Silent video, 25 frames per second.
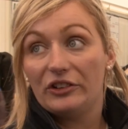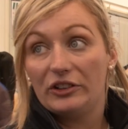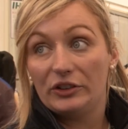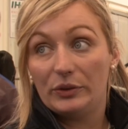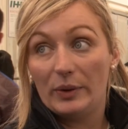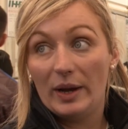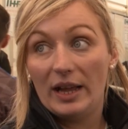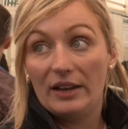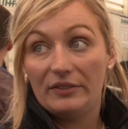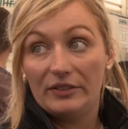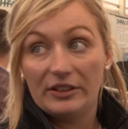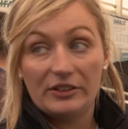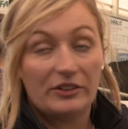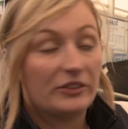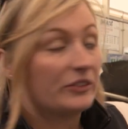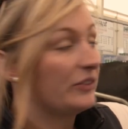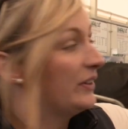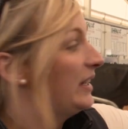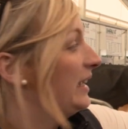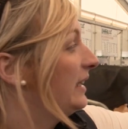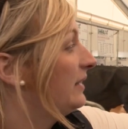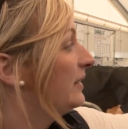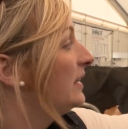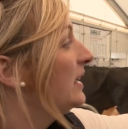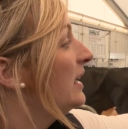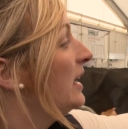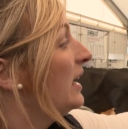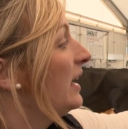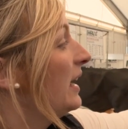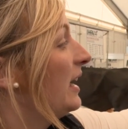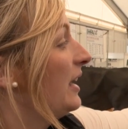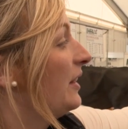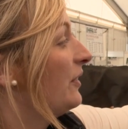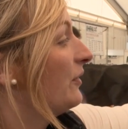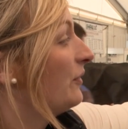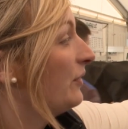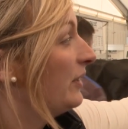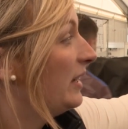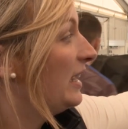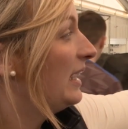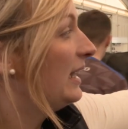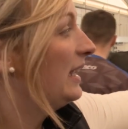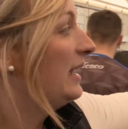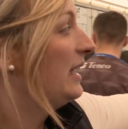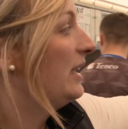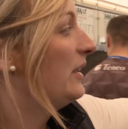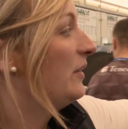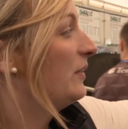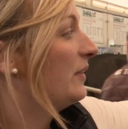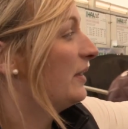and 12-inch screen. It's
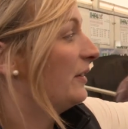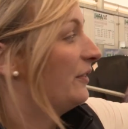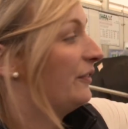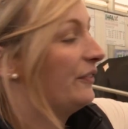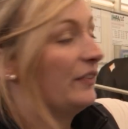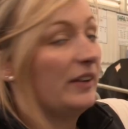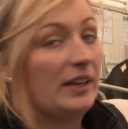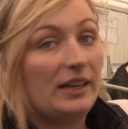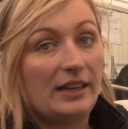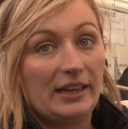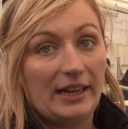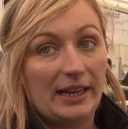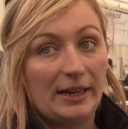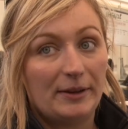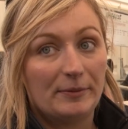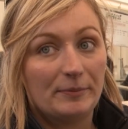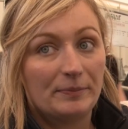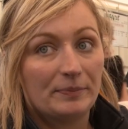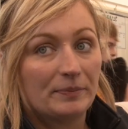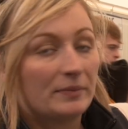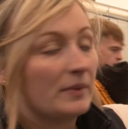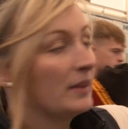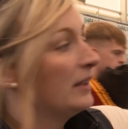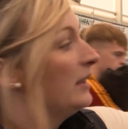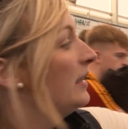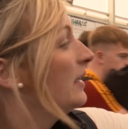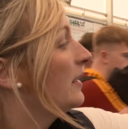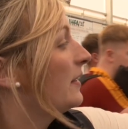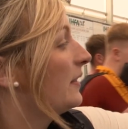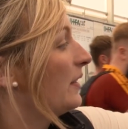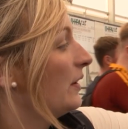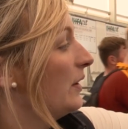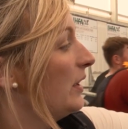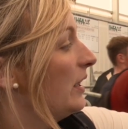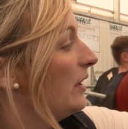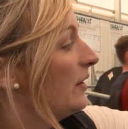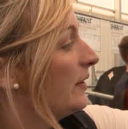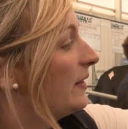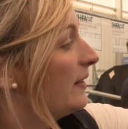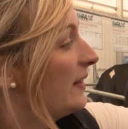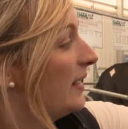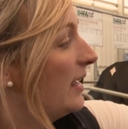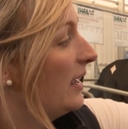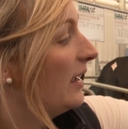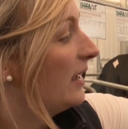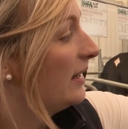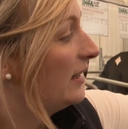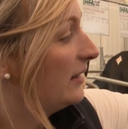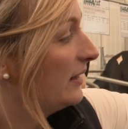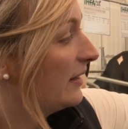really user-friendly. So you
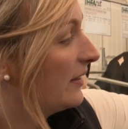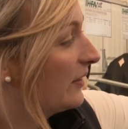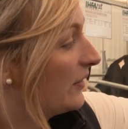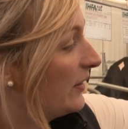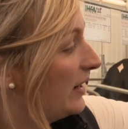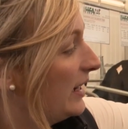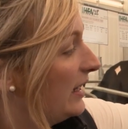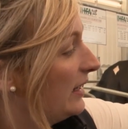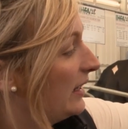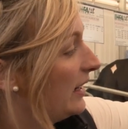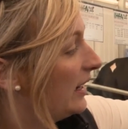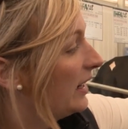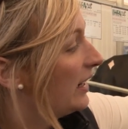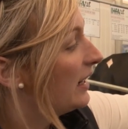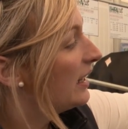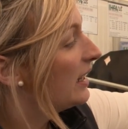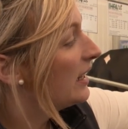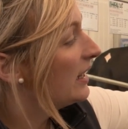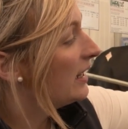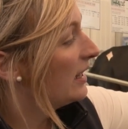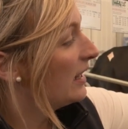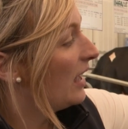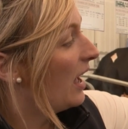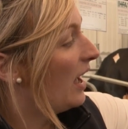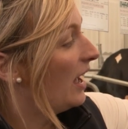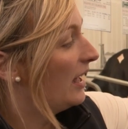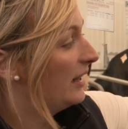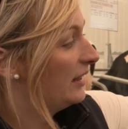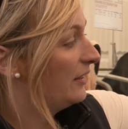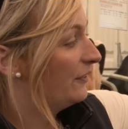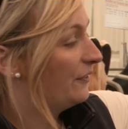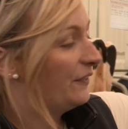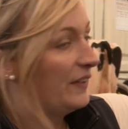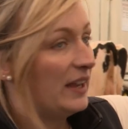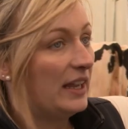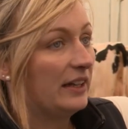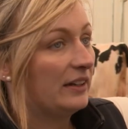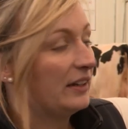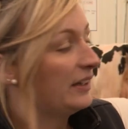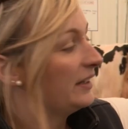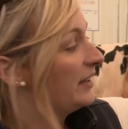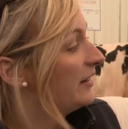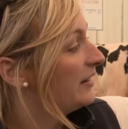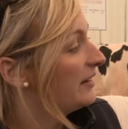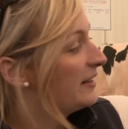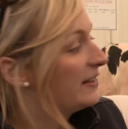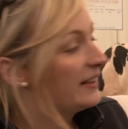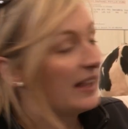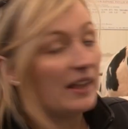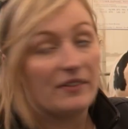see on the screen here, on the feeder,
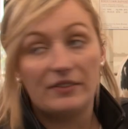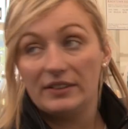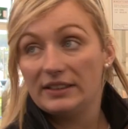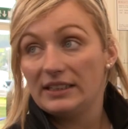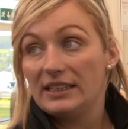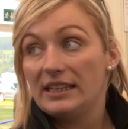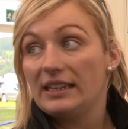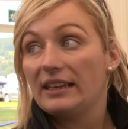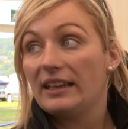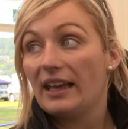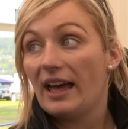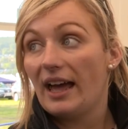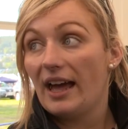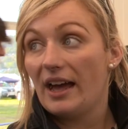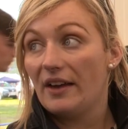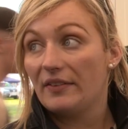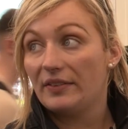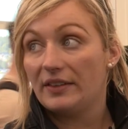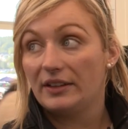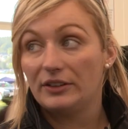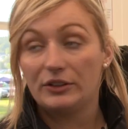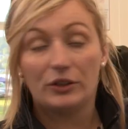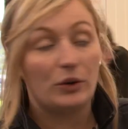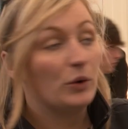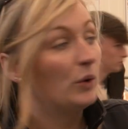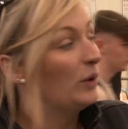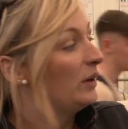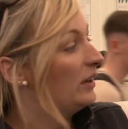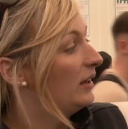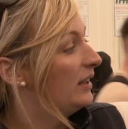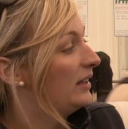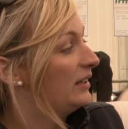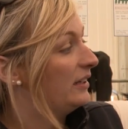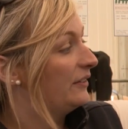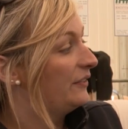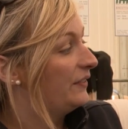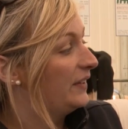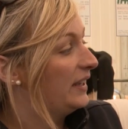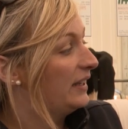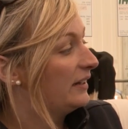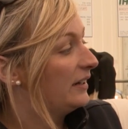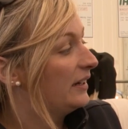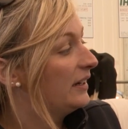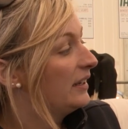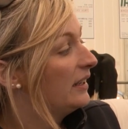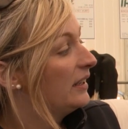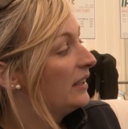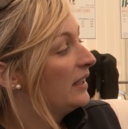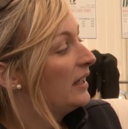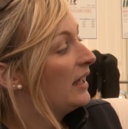there's 17 calves in total on the
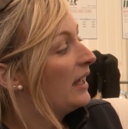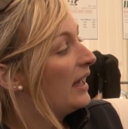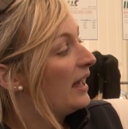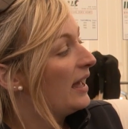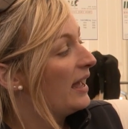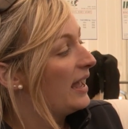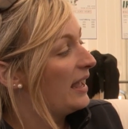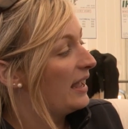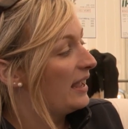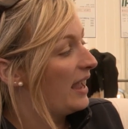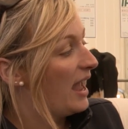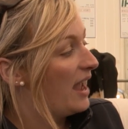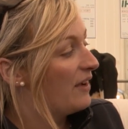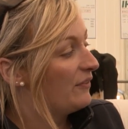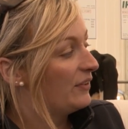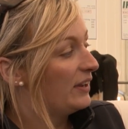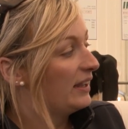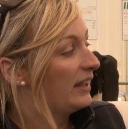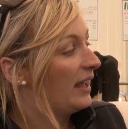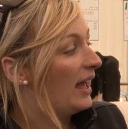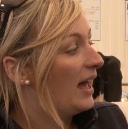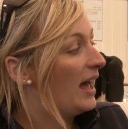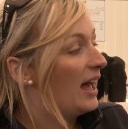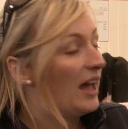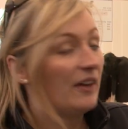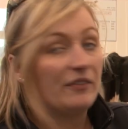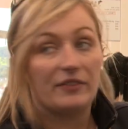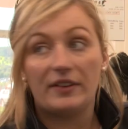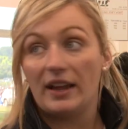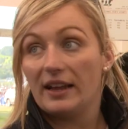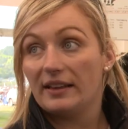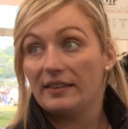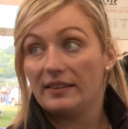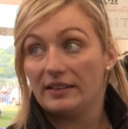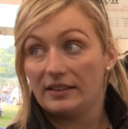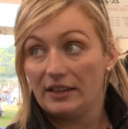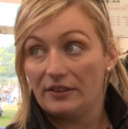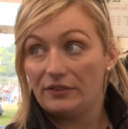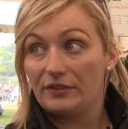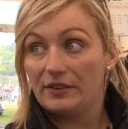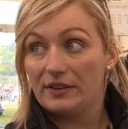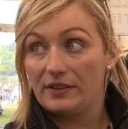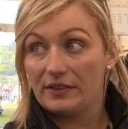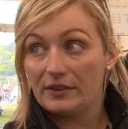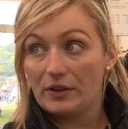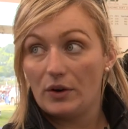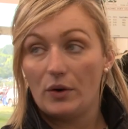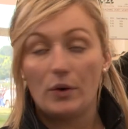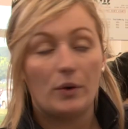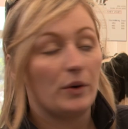feeder. Every calf gets a
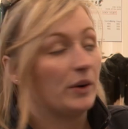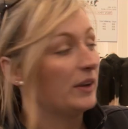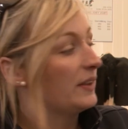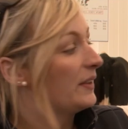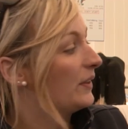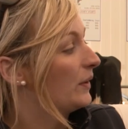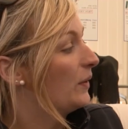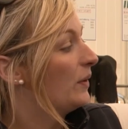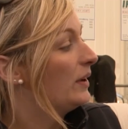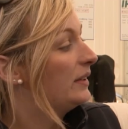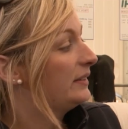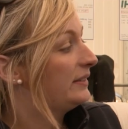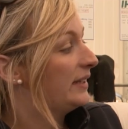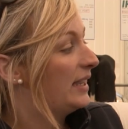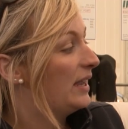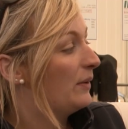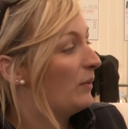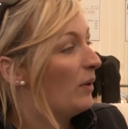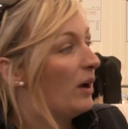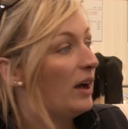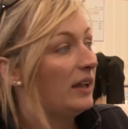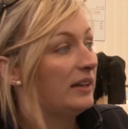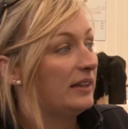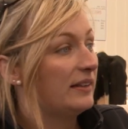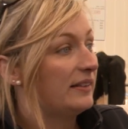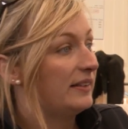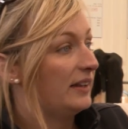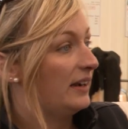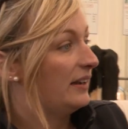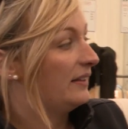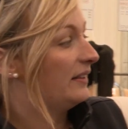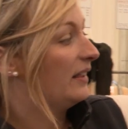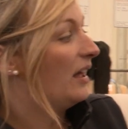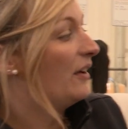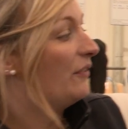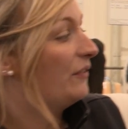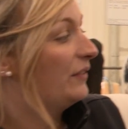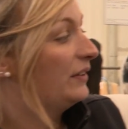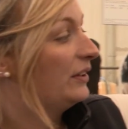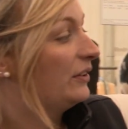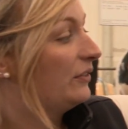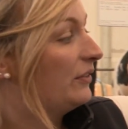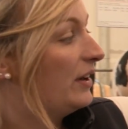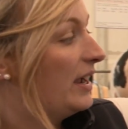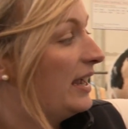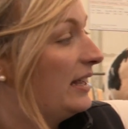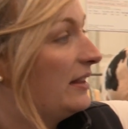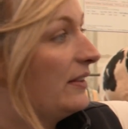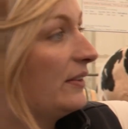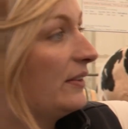different score. So on day 1, it starts off in the red